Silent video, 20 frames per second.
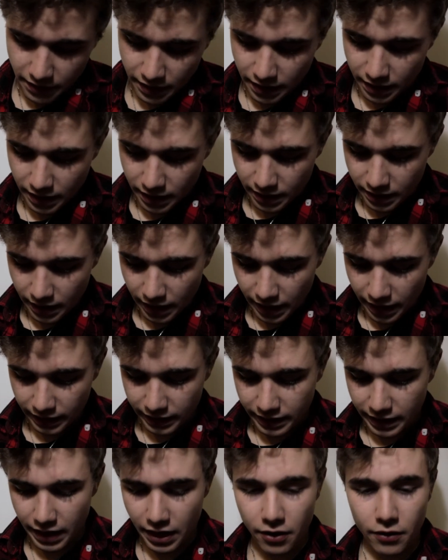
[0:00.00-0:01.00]
then I
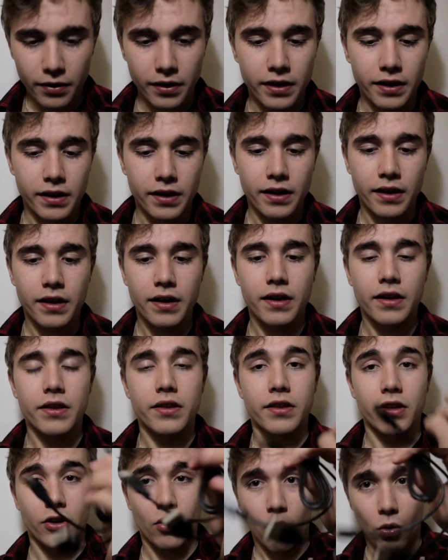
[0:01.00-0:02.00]
carry
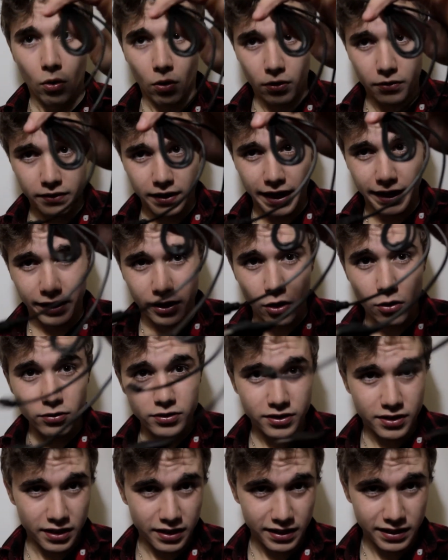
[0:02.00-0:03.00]
the cord that
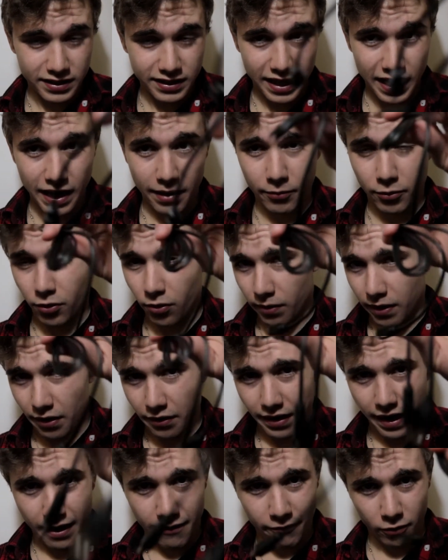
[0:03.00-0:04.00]
goes to this camera
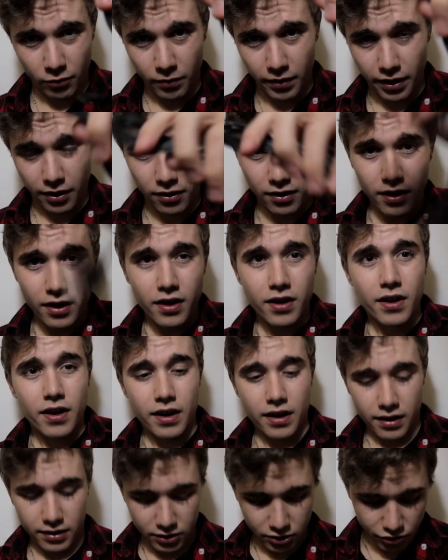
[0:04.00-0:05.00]
around everywhere,
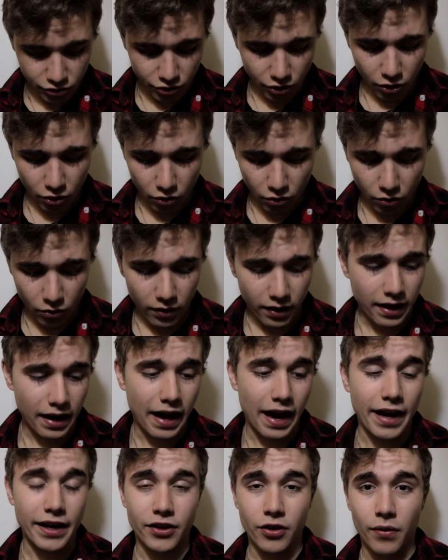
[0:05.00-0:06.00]
so
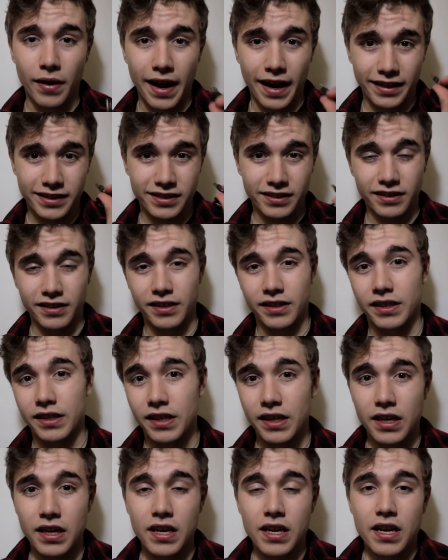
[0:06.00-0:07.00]
I don't accidentally
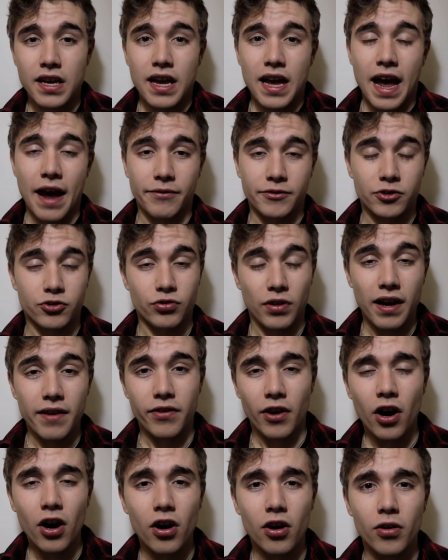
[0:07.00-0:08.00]
have to drive
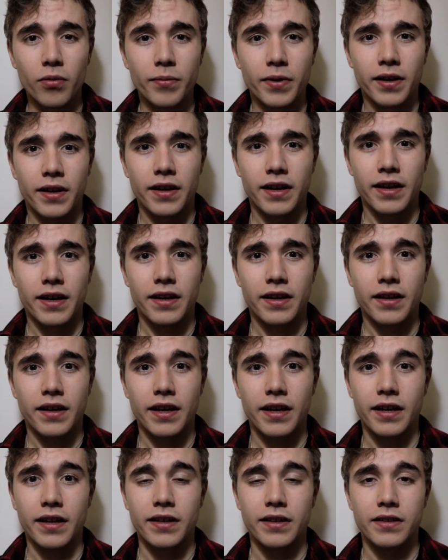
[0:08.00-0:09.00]
home
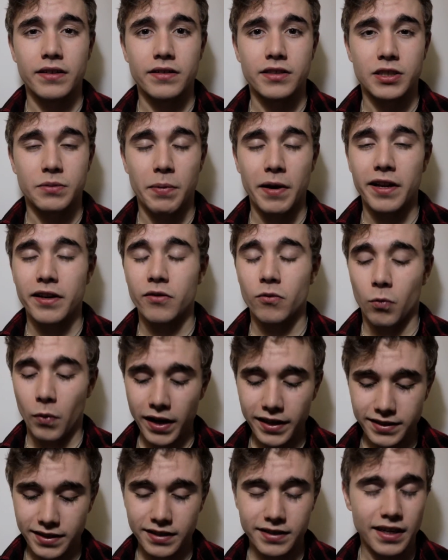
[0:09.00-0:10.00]
and spend
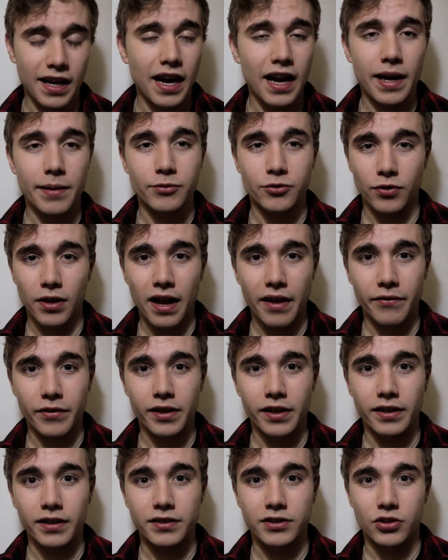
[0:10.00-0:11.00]
wasted time
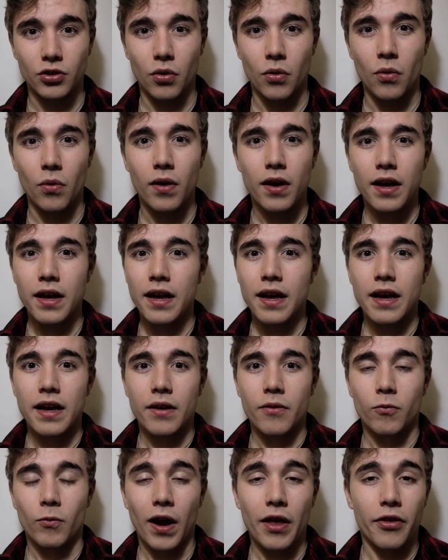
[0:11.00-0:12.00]
driving, so
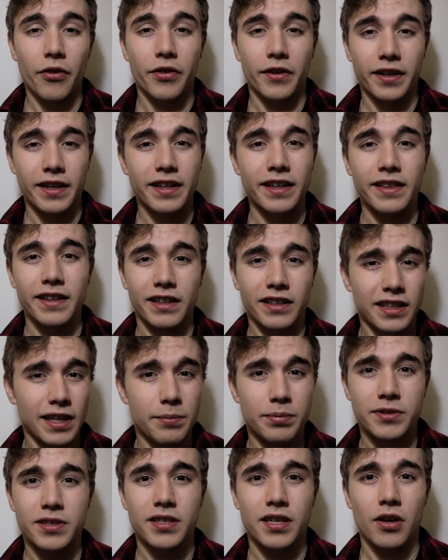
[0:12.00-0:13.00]
rather than getting the
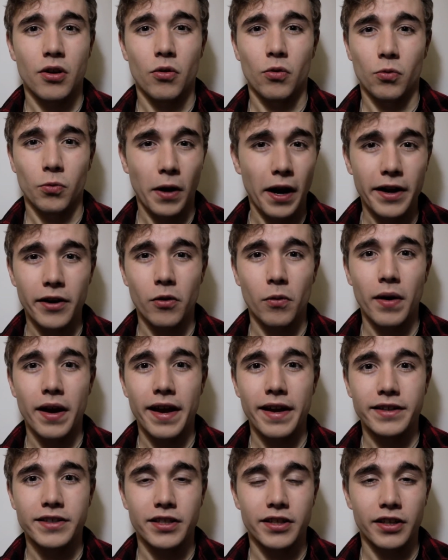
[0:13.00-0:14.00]
clips right
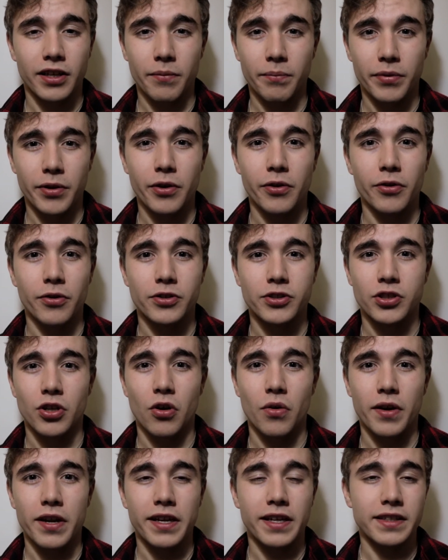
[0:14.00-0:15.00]
away to the computer
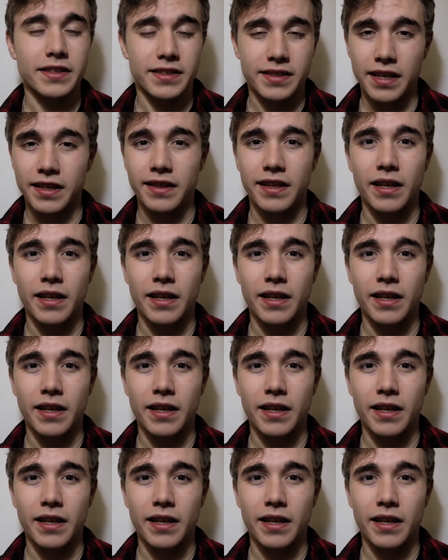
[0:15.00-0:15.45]
so he can send